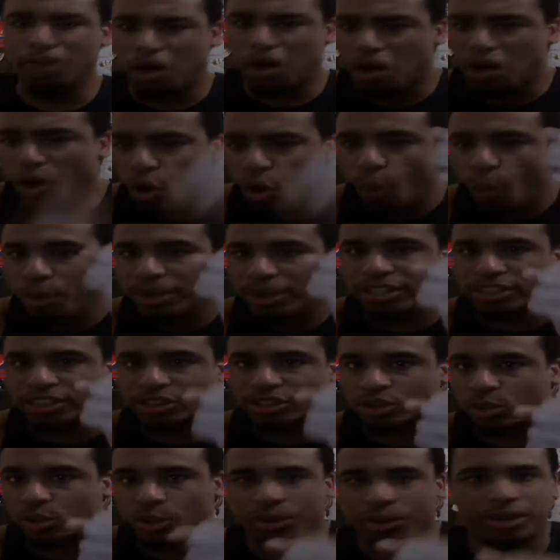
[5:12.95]
open his
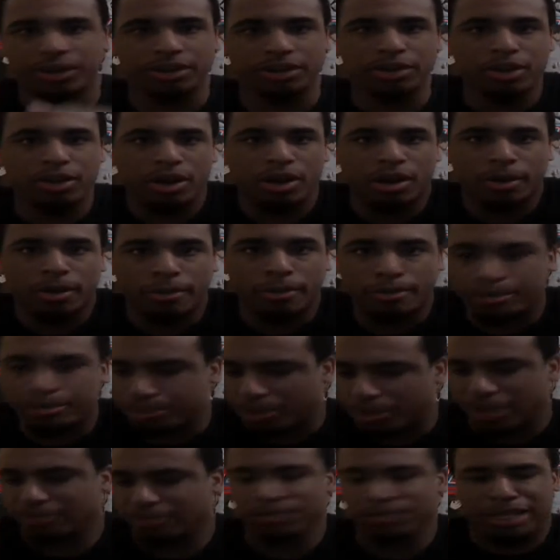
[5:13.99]
sword,
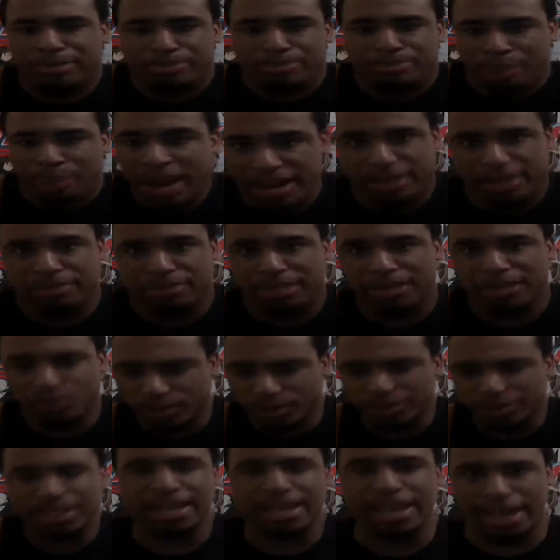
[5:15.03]
like bam, like
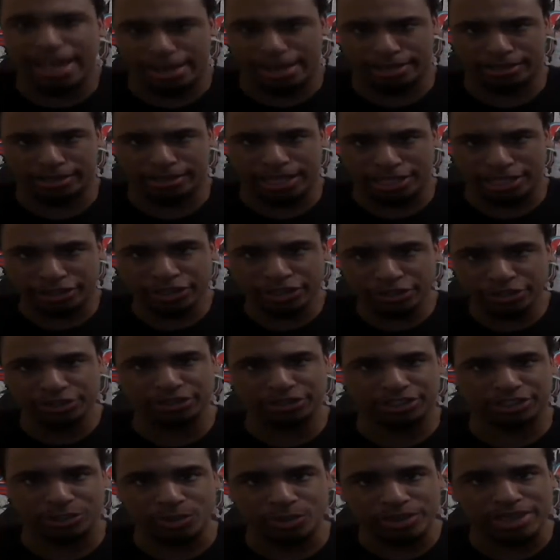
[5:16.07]
what the heck? Like
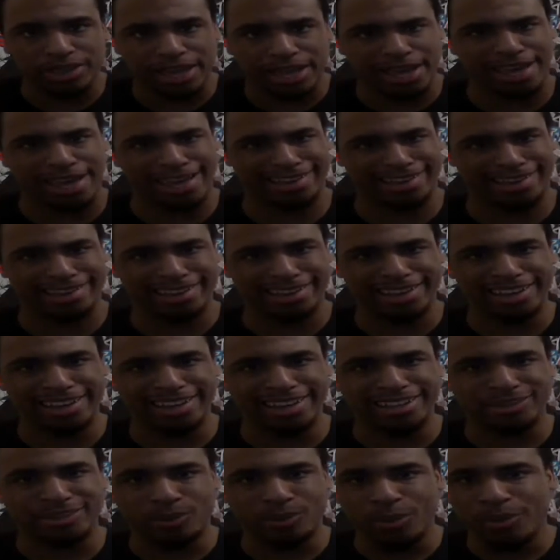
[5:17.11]
seriously, what the heck?
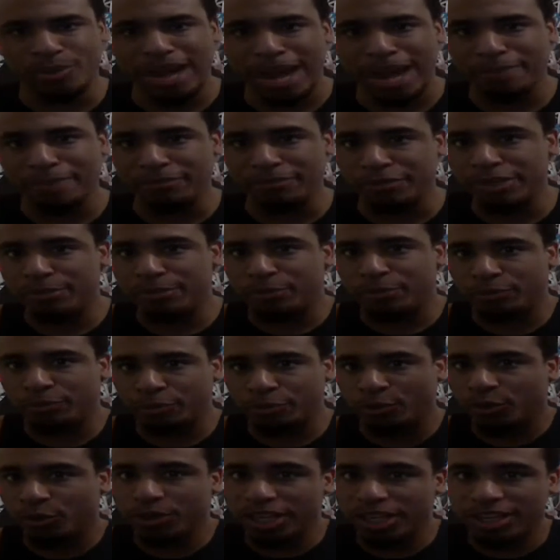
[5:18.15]
What would happen if he
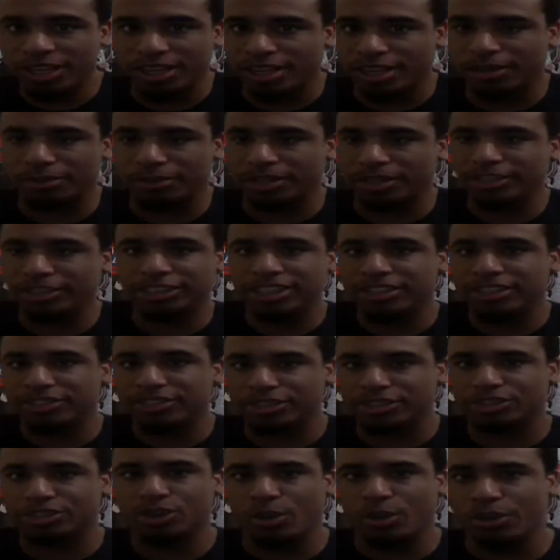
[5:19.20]
pulled the unsheathed
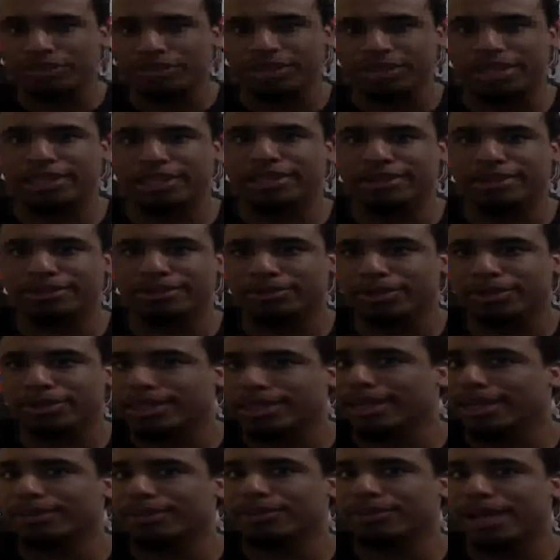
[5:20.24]
the sword then? Like what
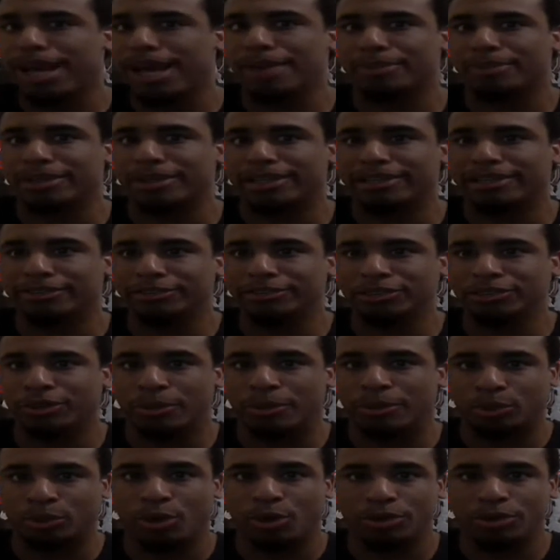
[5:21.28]
the heck would happen? You
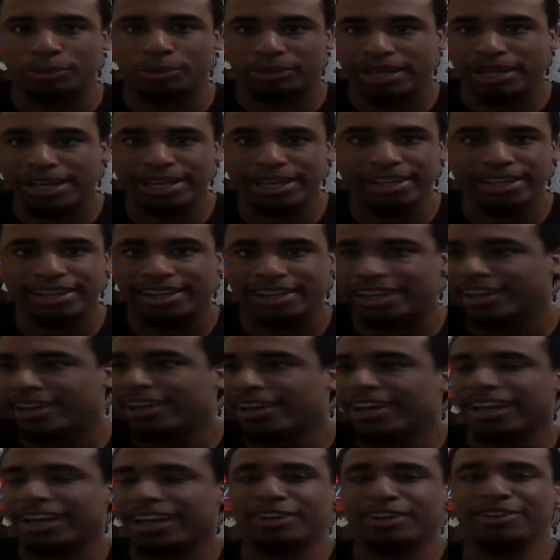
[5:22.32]
gonna blow the planet?
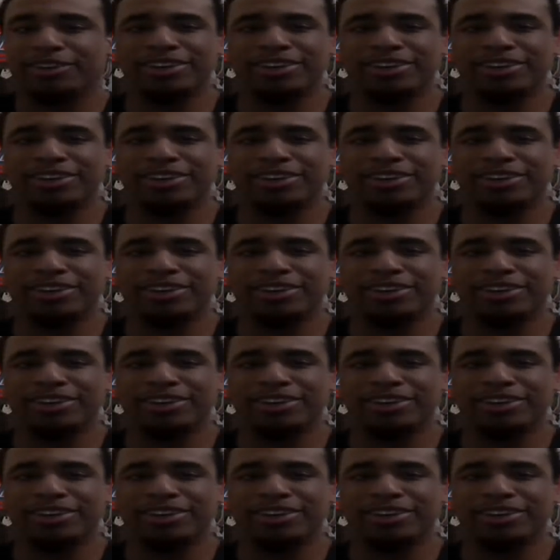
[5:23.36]
Like,